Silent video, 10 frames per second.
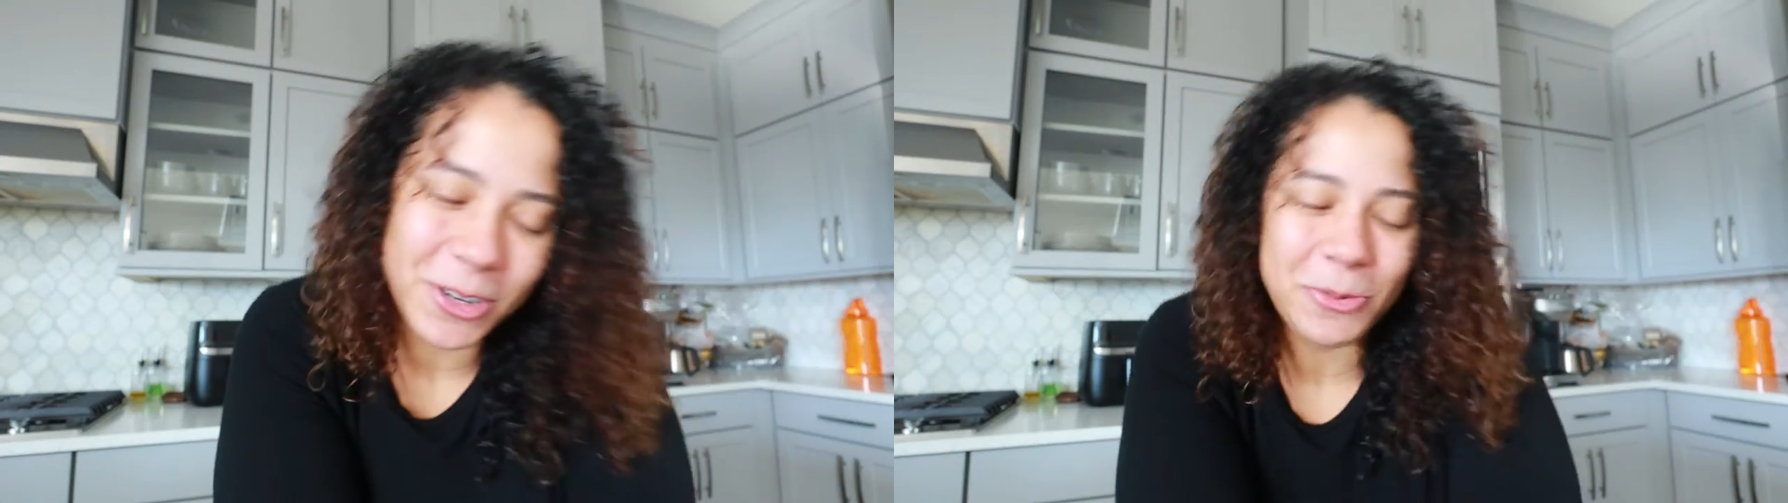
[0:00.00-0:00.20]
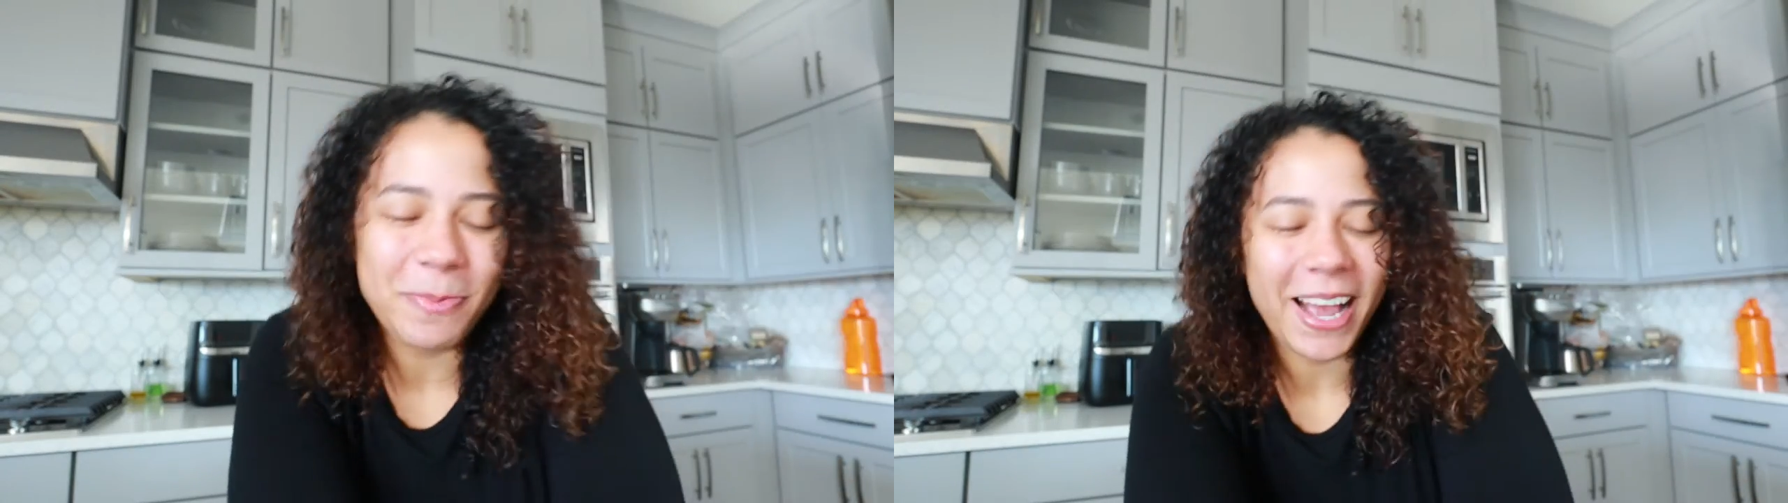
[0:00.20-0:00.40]

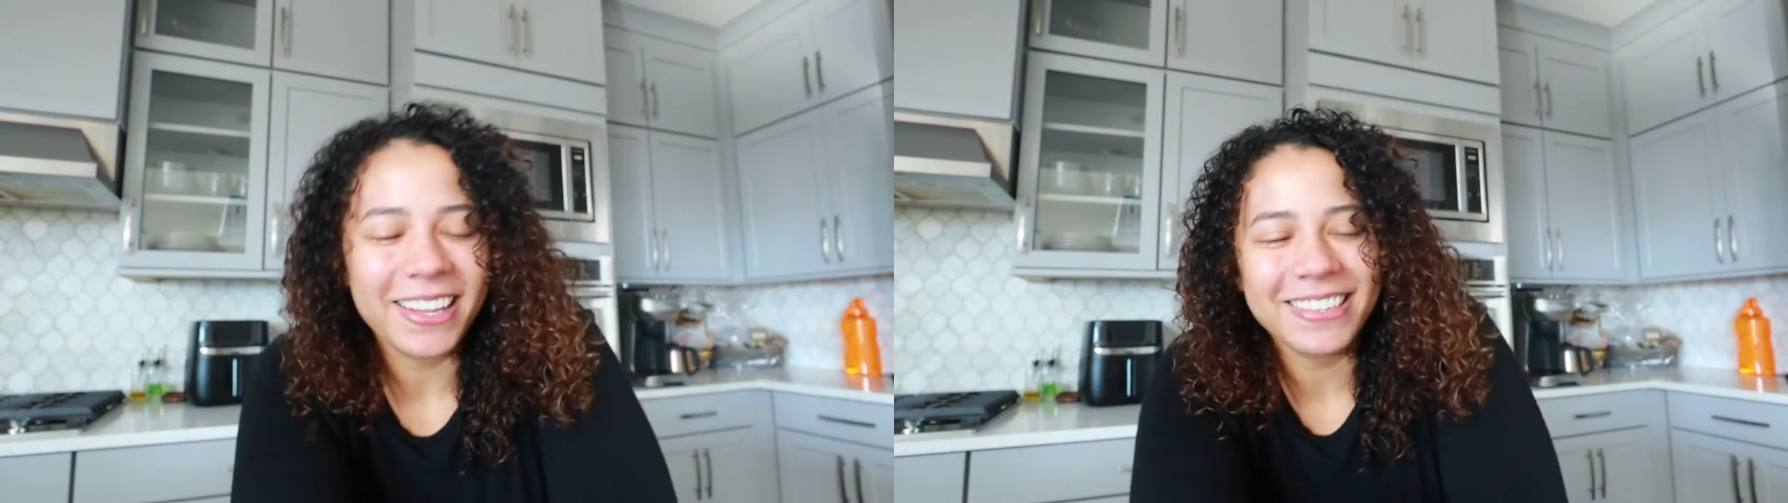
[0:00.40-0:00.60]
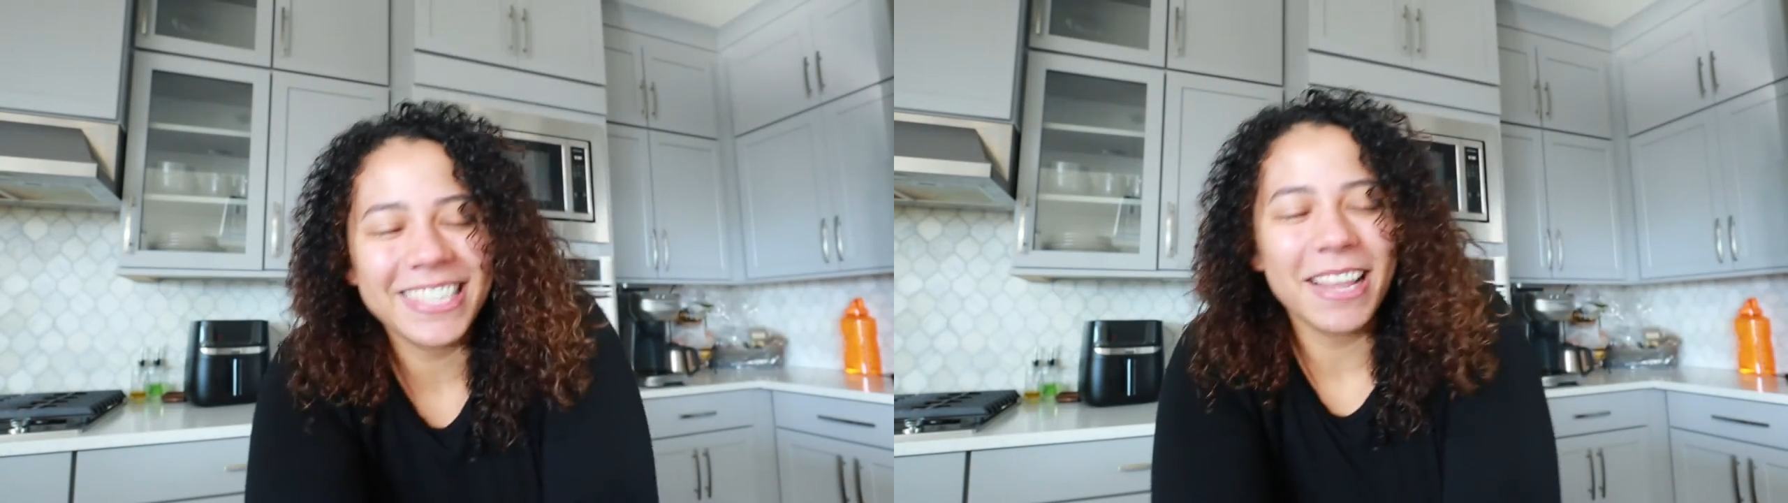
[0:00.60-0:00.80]
to
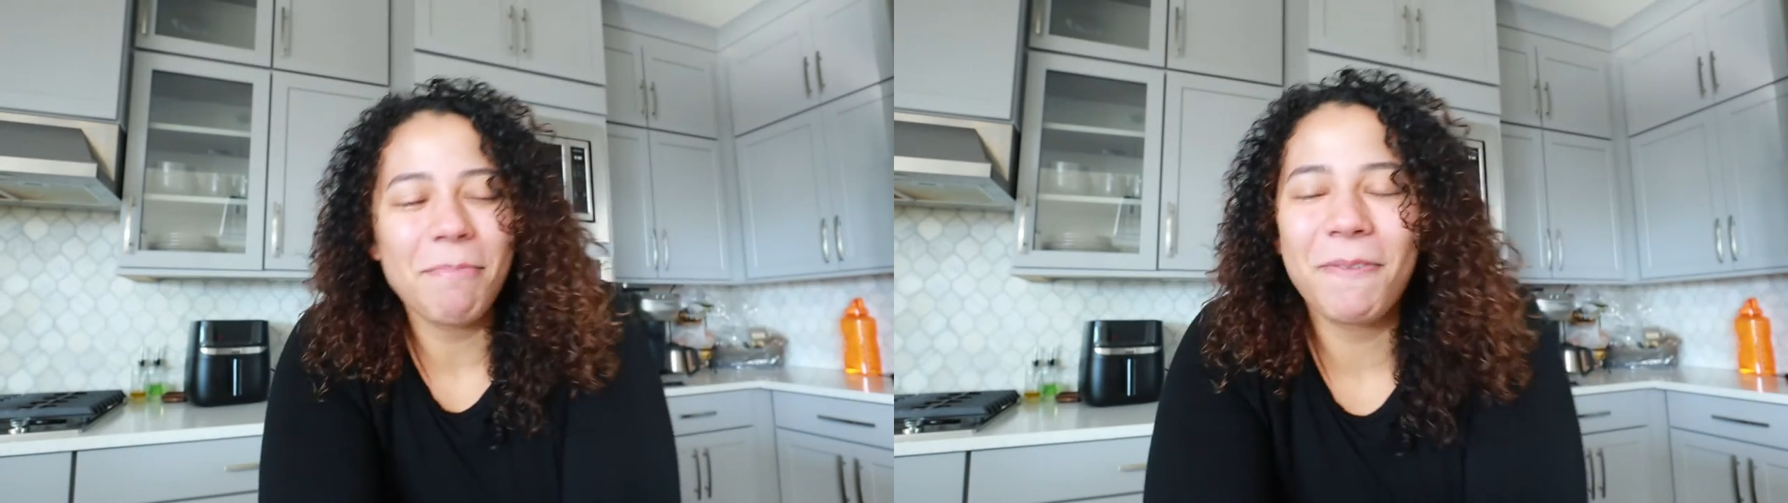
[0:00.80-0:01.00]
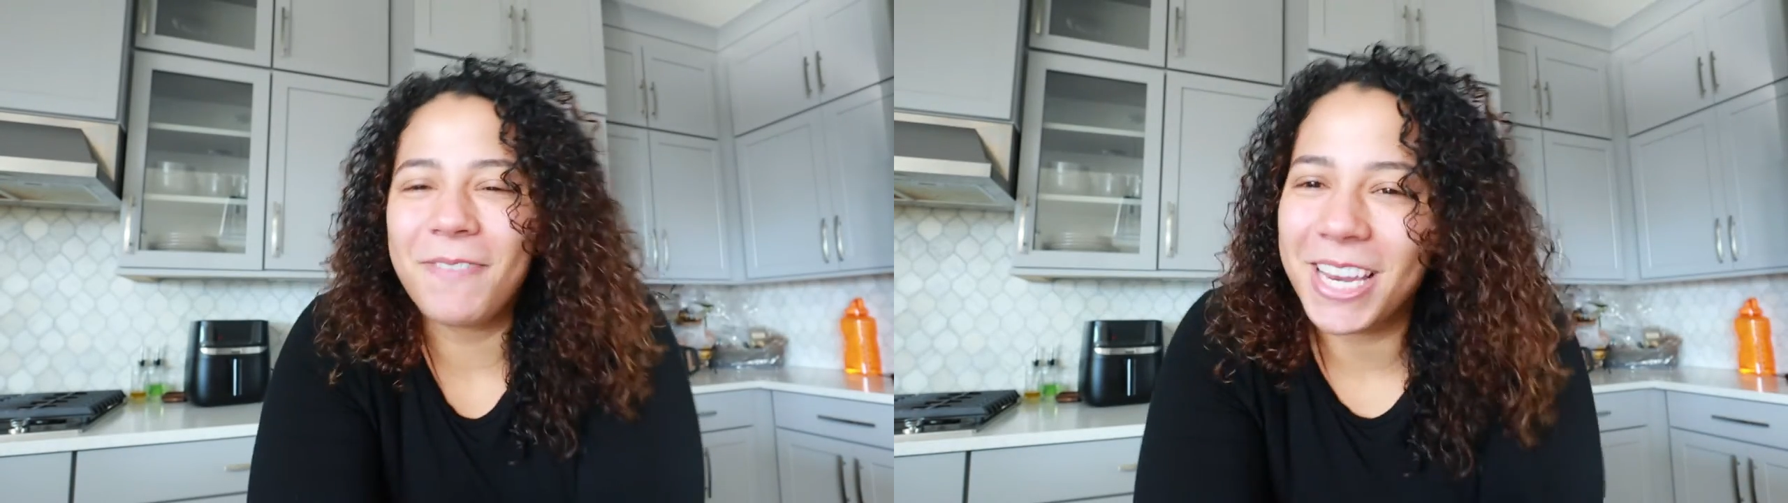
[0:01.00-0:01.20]
my
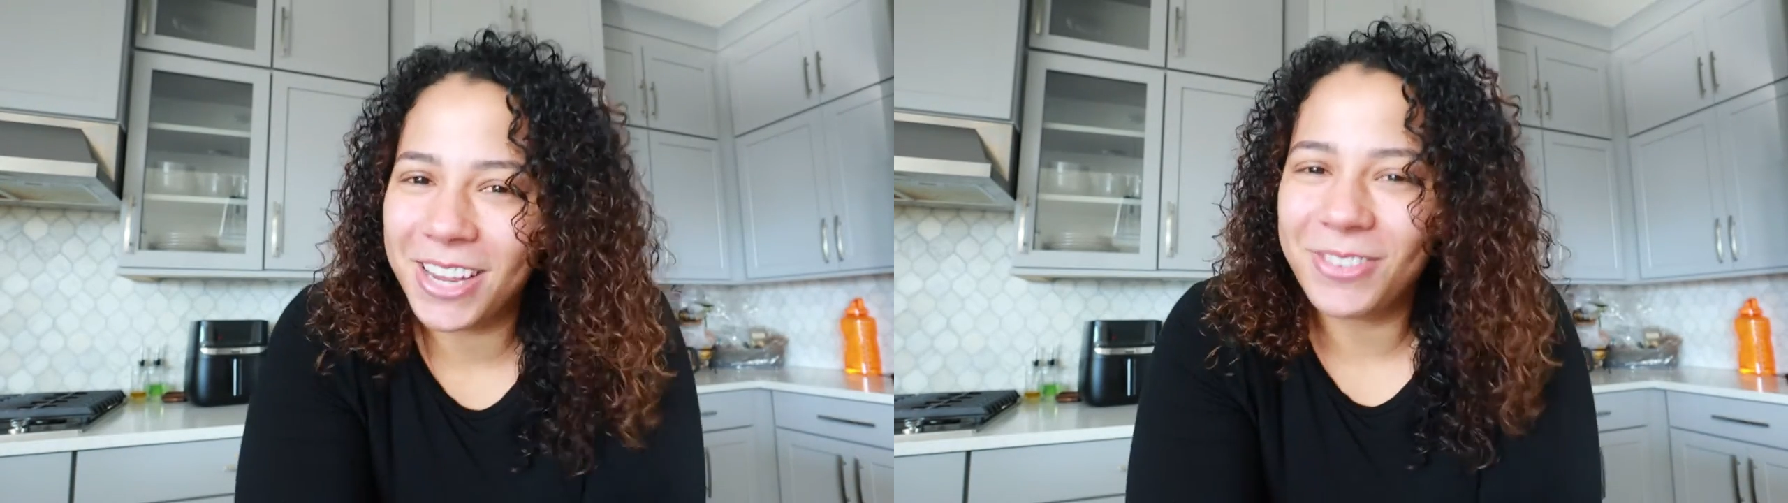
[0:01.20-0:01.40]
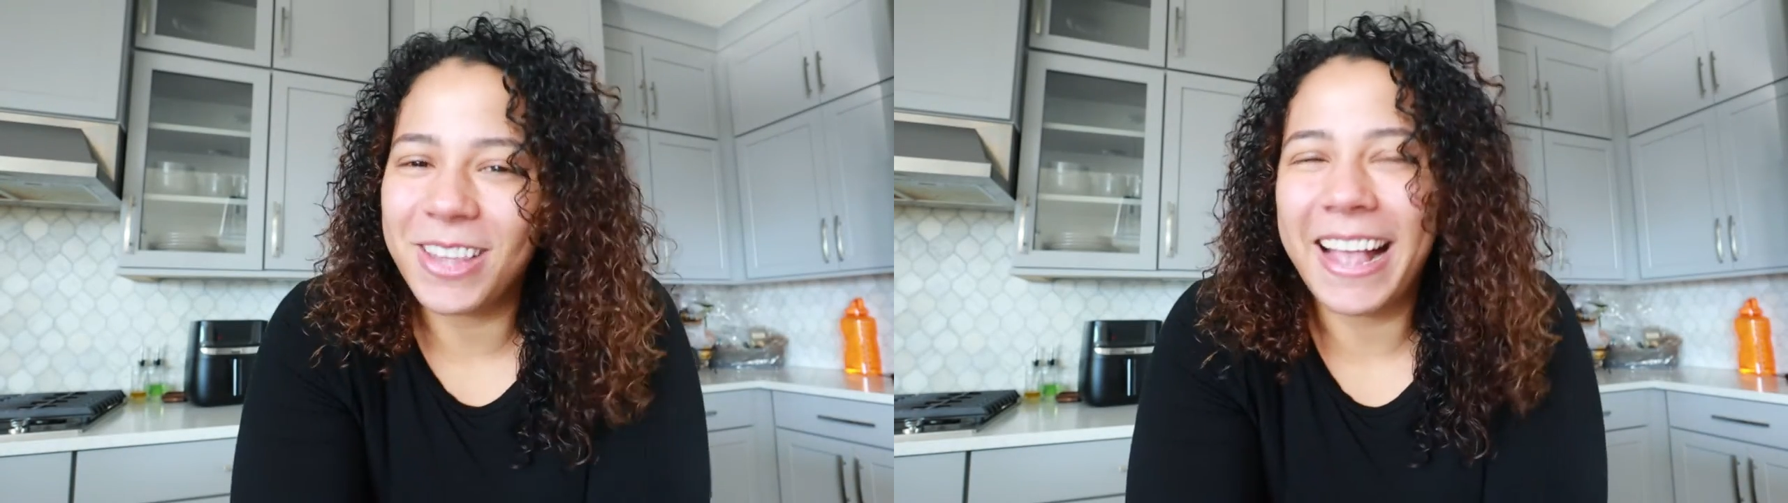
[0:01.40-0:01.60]
December videos.